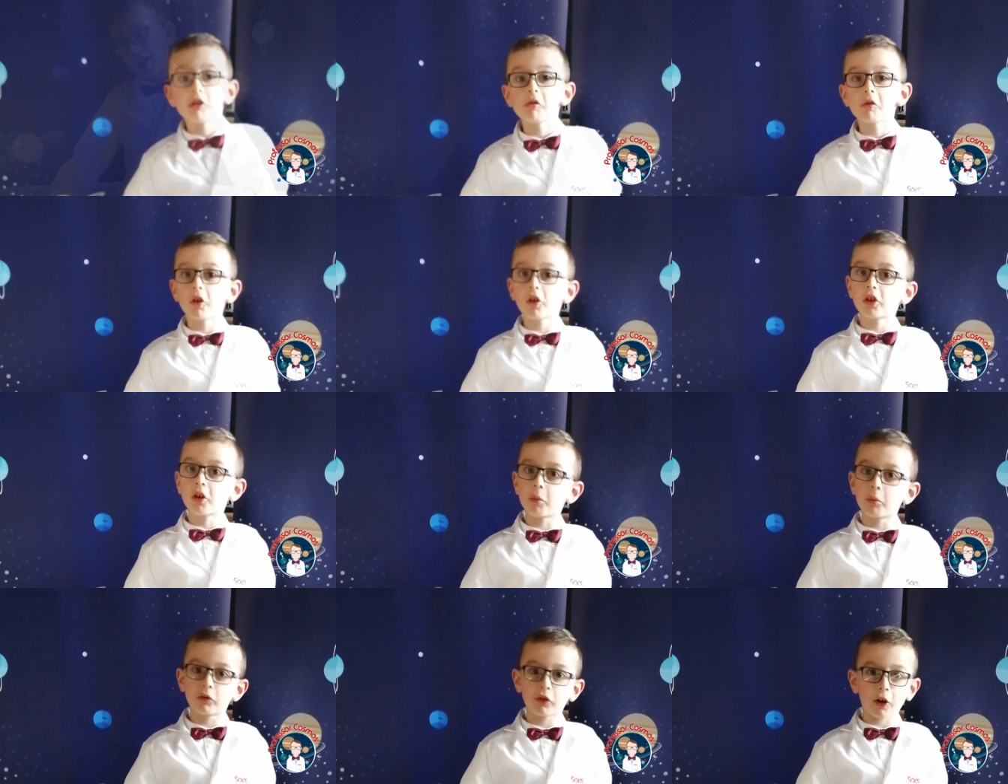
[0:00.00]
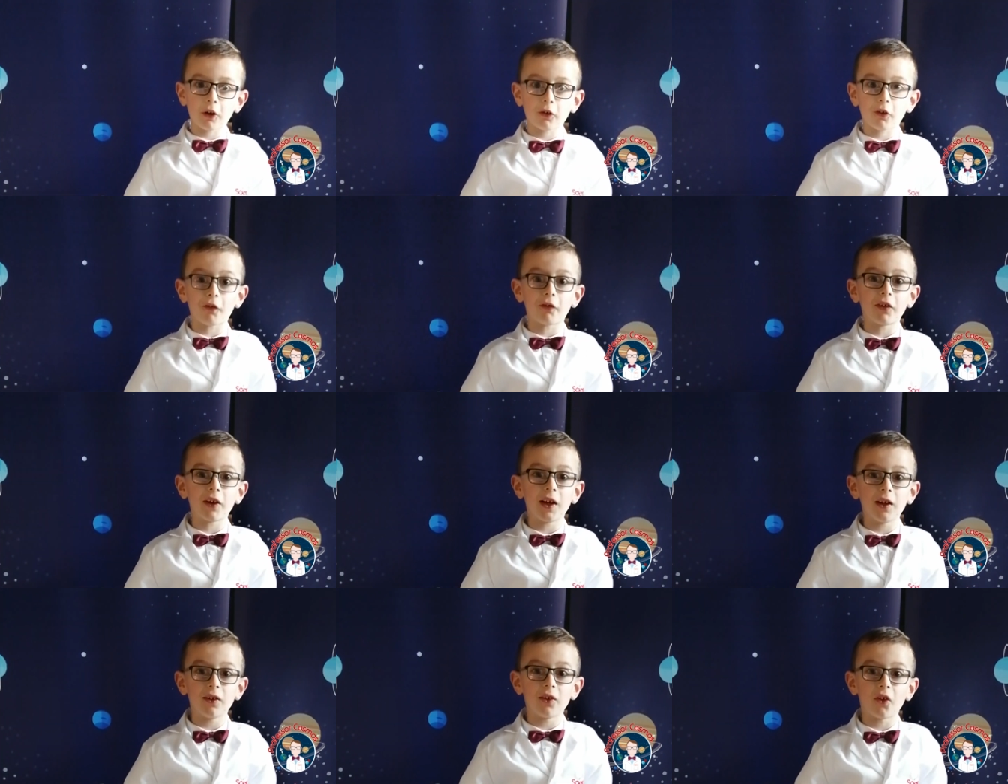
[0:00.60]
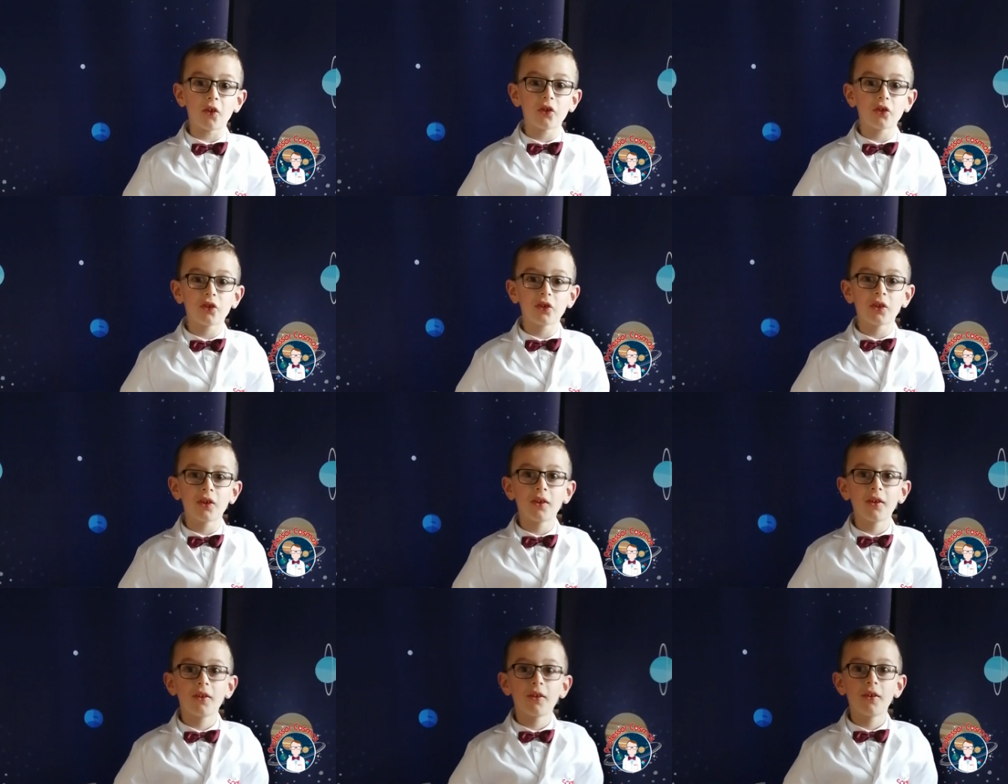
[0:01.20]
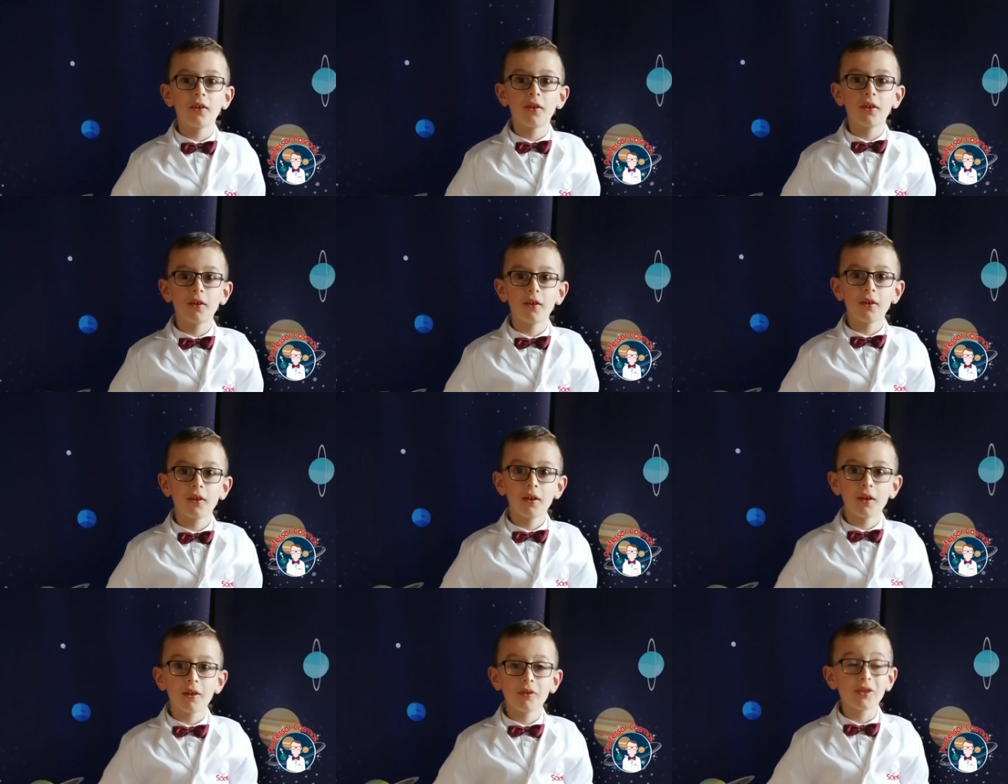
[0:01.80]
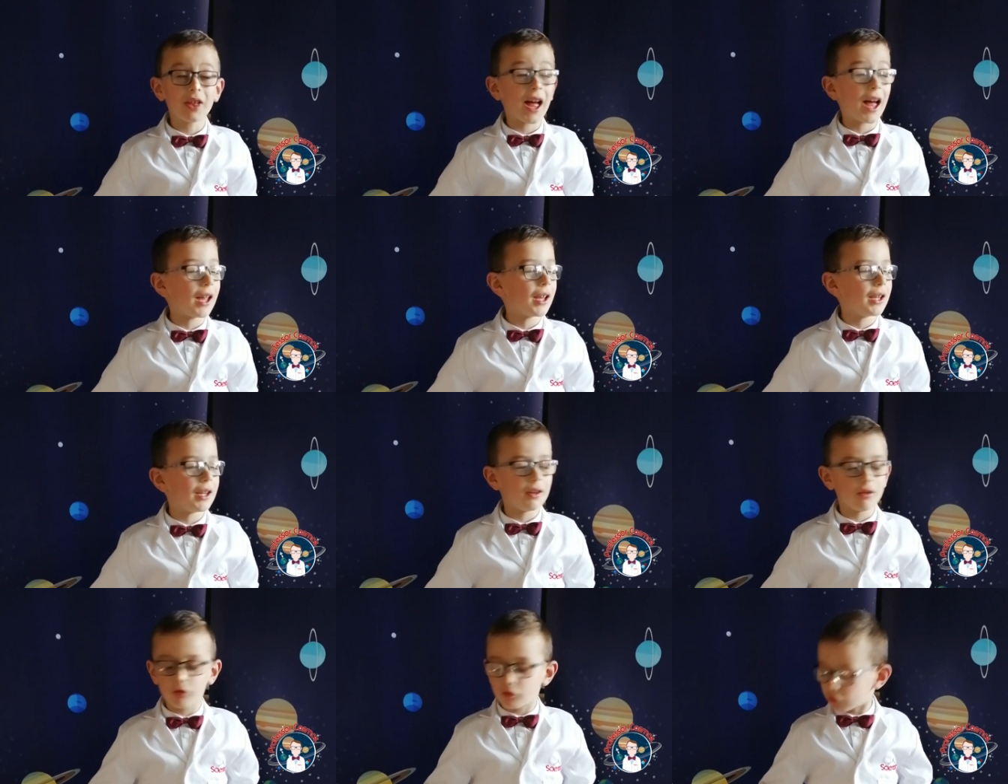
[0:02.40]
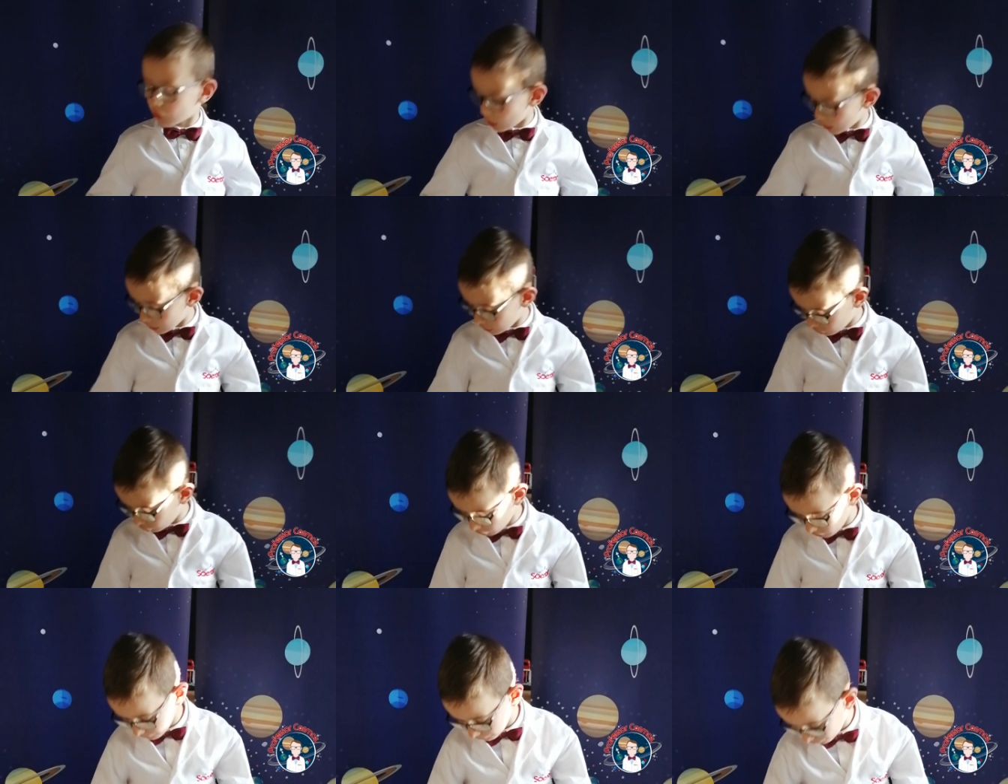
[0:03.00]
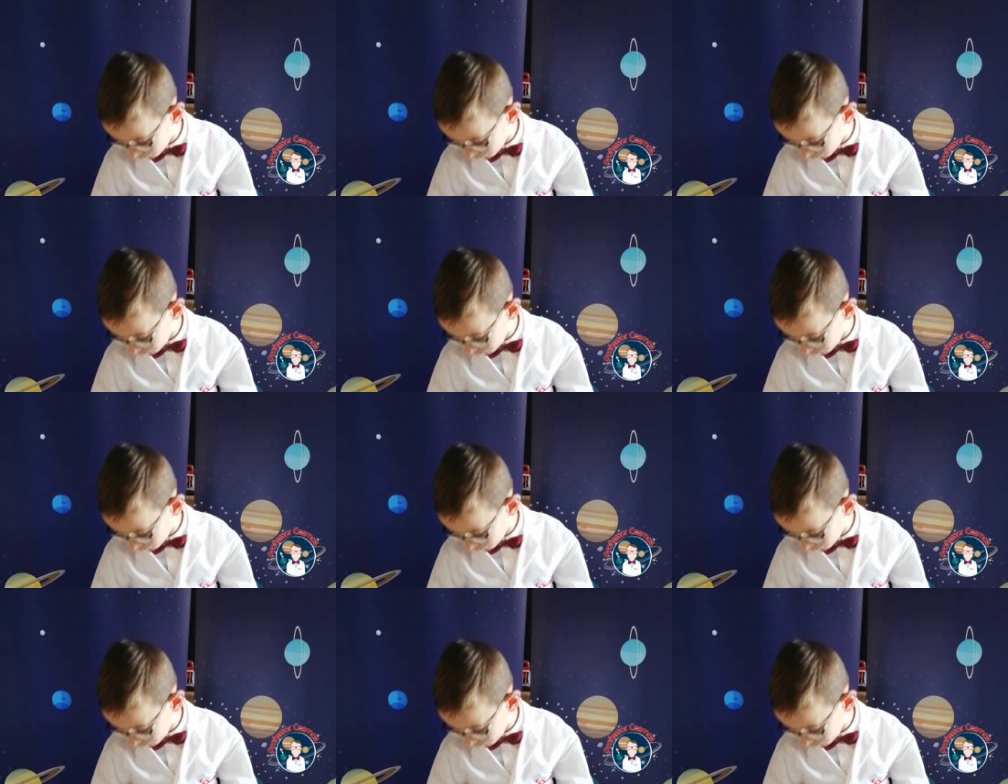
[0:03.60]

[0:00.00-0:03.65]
know what comes out of Venus? That is white.